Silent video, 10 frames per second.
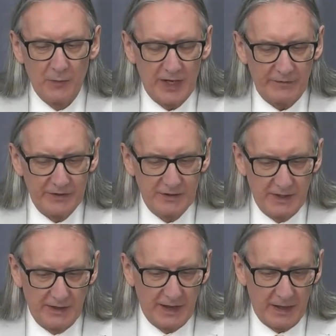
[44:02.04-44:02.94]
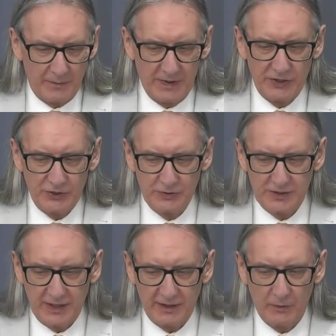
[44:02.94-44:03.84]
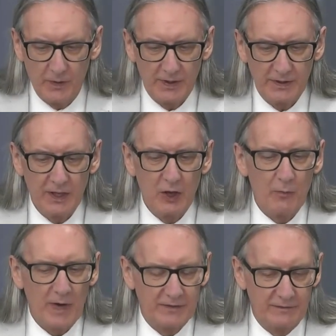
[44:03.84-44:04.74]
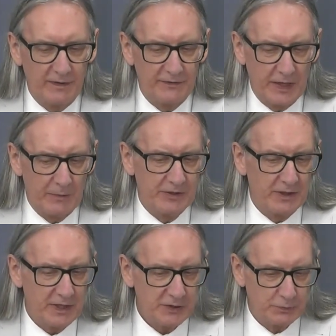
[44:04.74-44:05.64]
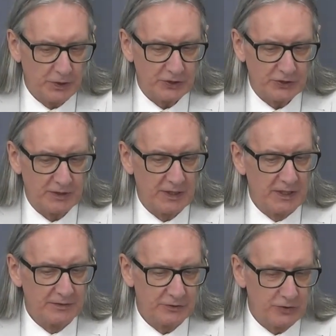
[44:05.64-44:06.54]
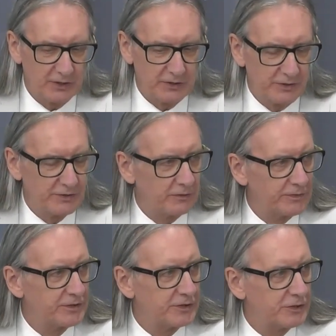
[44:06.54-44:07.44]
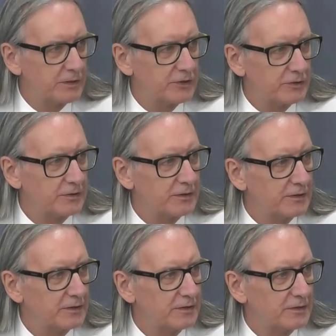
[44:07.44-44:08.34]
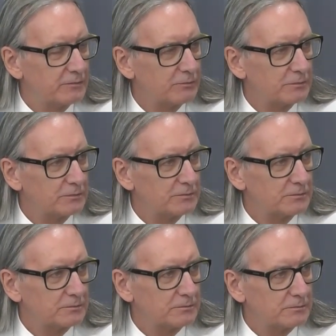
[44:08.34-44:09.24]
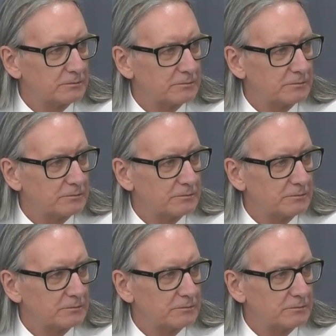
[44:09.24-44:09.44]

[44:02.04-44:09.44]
But having that issue taken away might have left them under less pressure to try to resolve the situation. So